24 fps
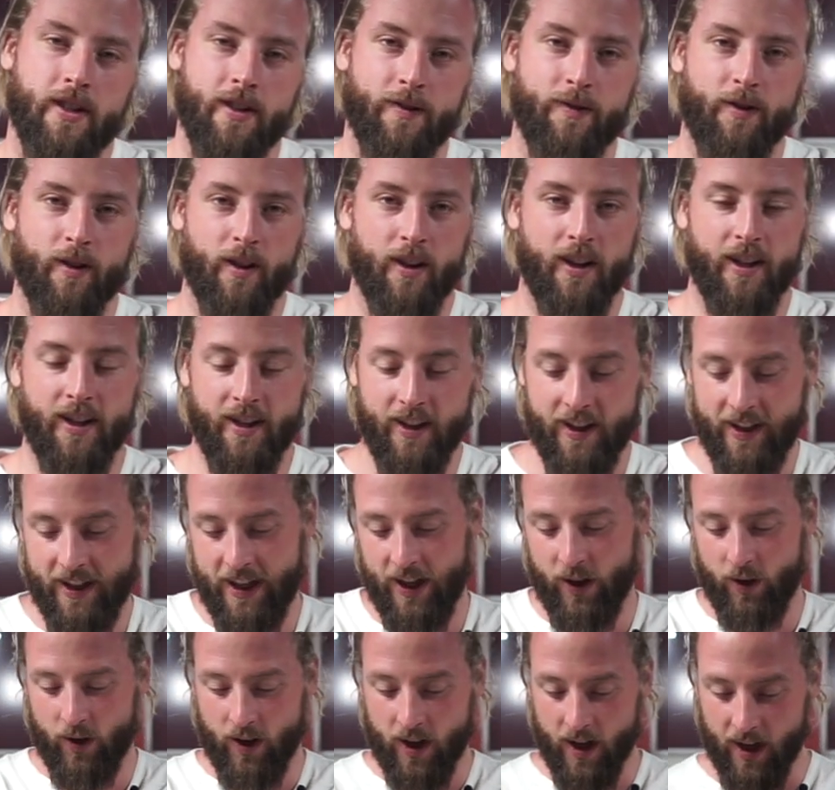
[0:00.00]
differently
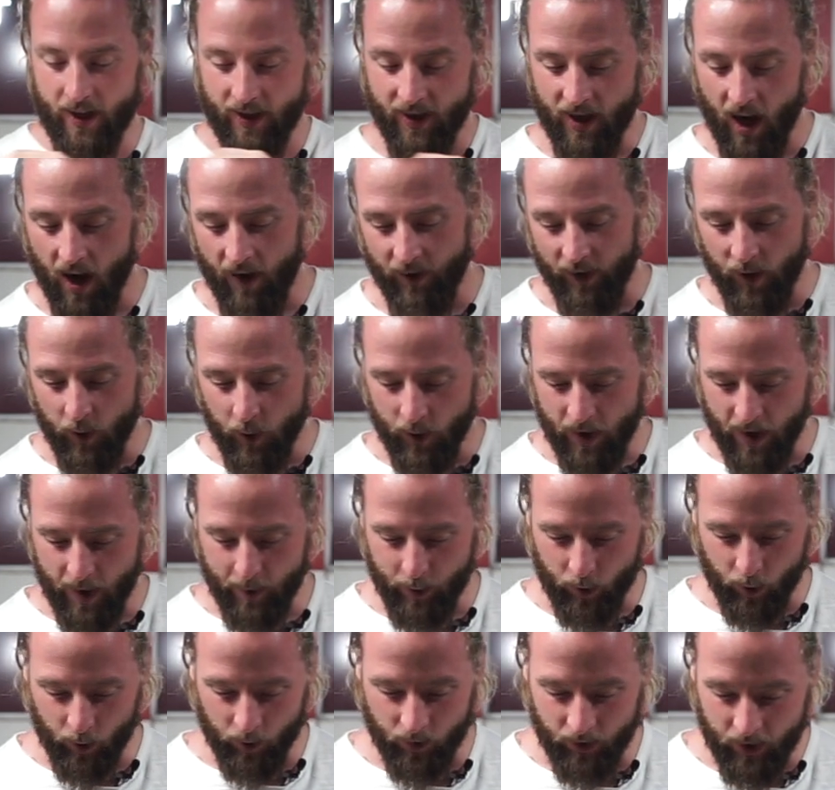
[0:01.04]
here at Coffee with
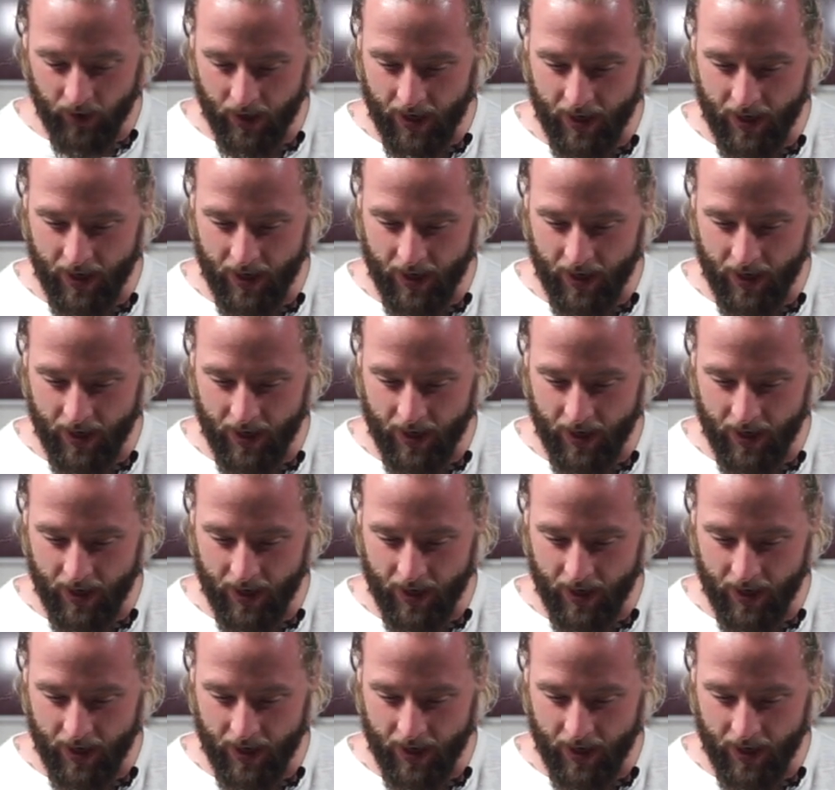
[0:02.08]
April.